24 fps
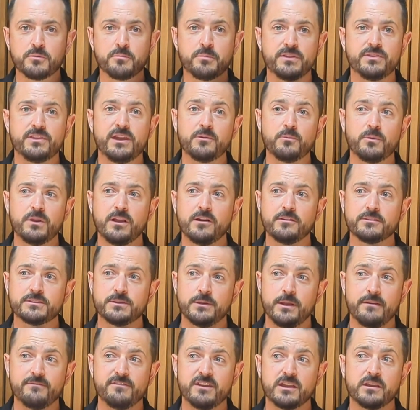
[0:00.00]
But then we also
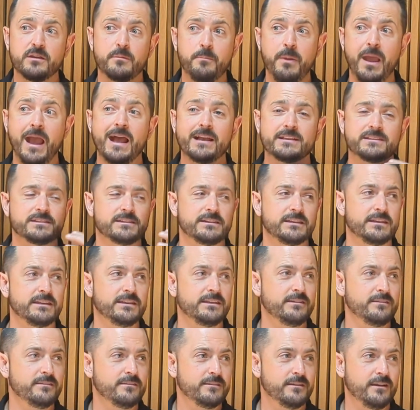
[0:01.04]
have the
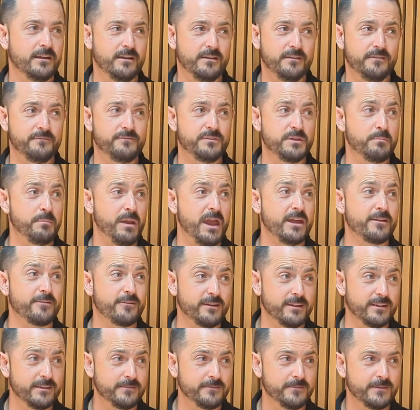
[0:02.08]
capacity of the
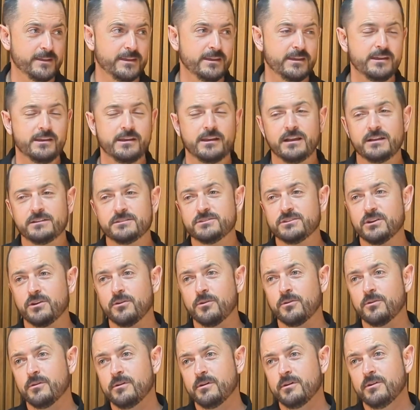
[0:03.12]
battery. And
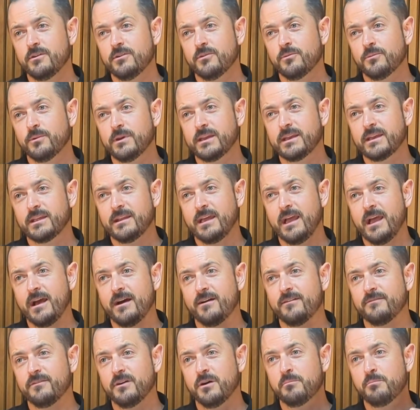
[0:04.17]
so we can
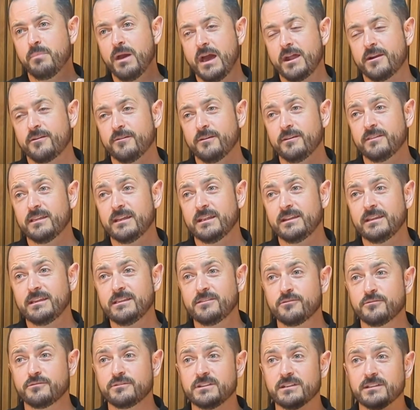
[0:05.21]
have a battery that
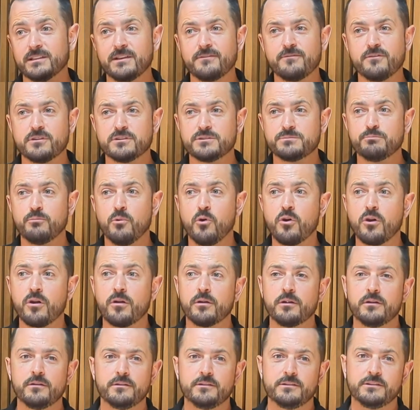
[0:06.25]
either delivers
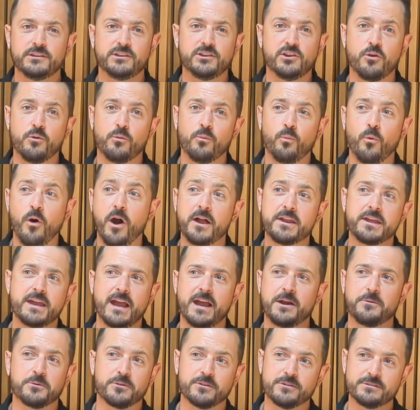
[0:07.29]
more, watt
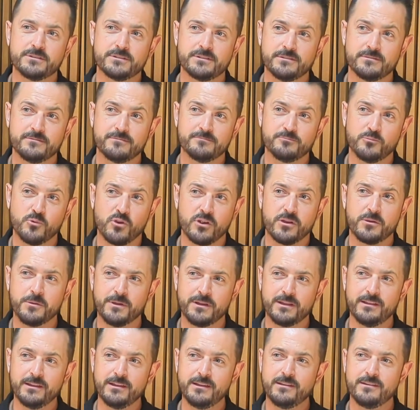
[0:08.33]
hours more
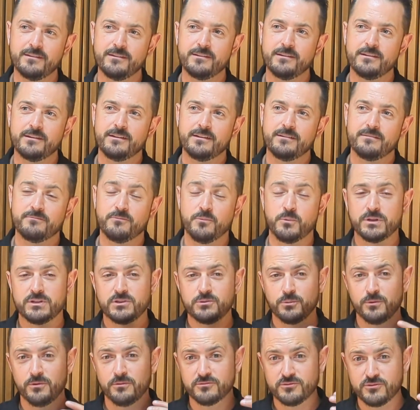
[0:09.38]
quickly,
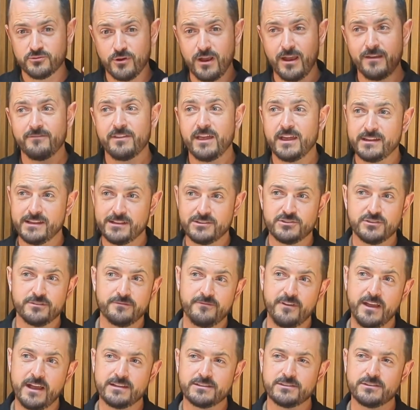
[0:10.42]
which will drive that engine
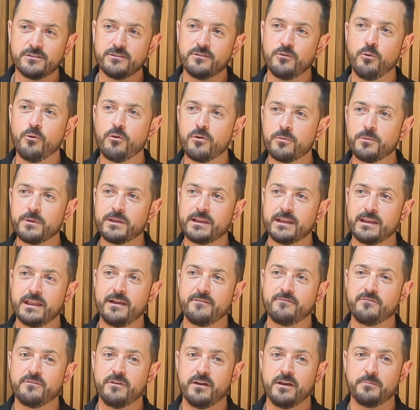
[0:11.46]
faster, or we can
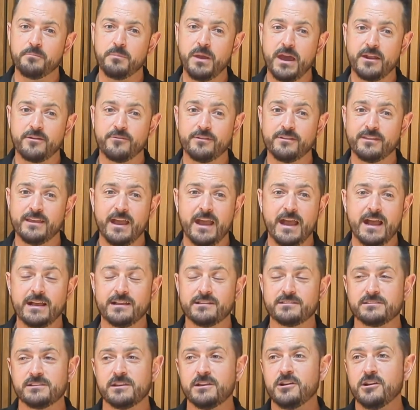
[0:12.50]
have a battery that
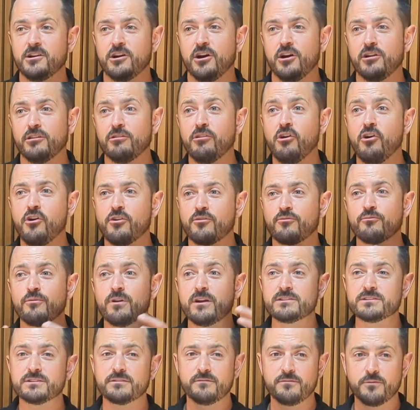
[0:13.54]
has a long
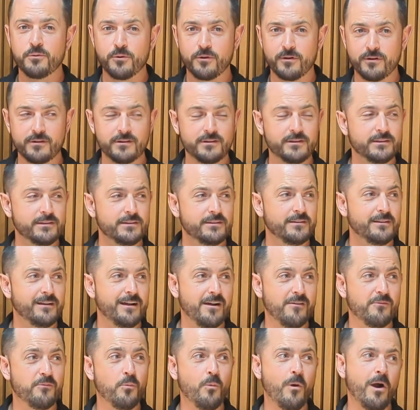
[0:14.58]
reservoir
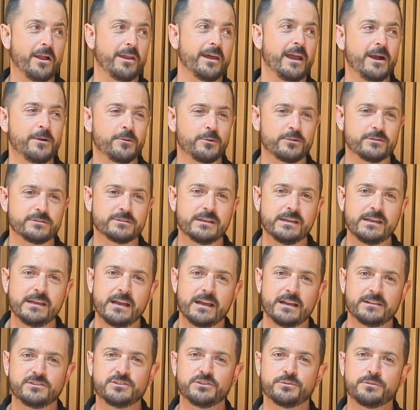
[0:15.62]
of watt hours.
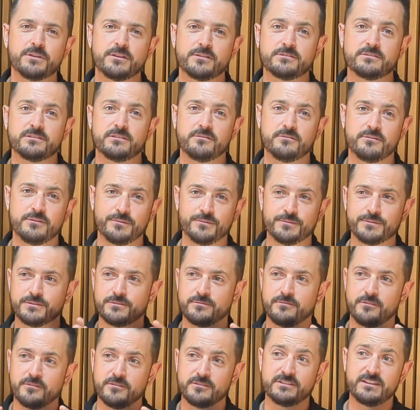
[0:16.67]
And so those
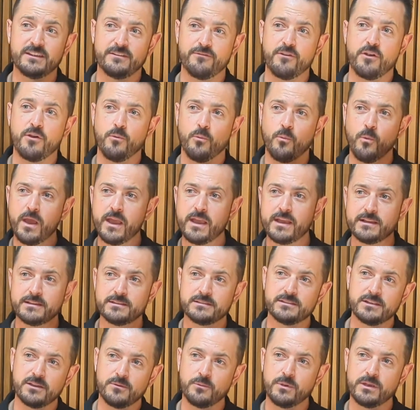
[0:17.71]
are different
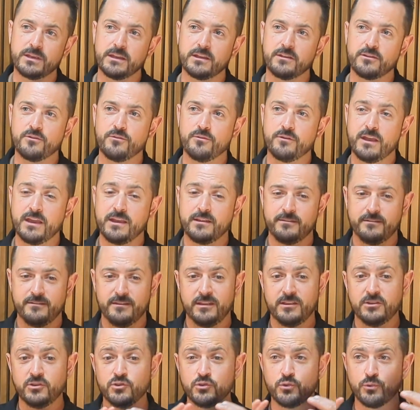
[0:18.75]
ways that we can create
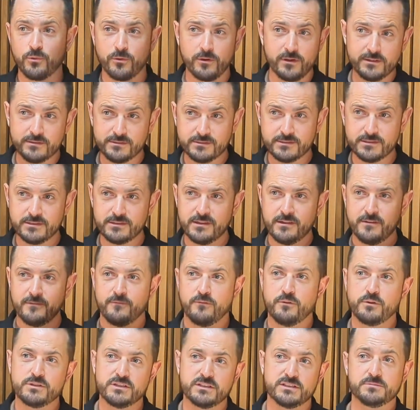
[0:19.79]
endurance
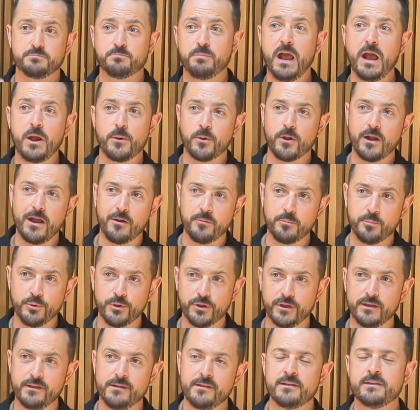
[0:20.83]
versus power
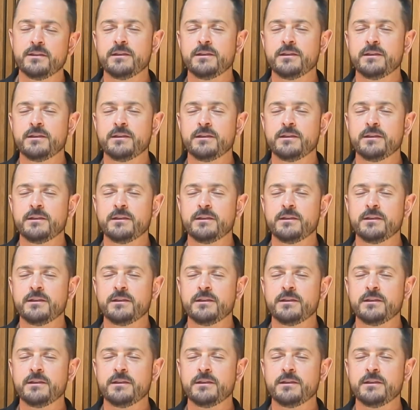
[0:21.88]
output.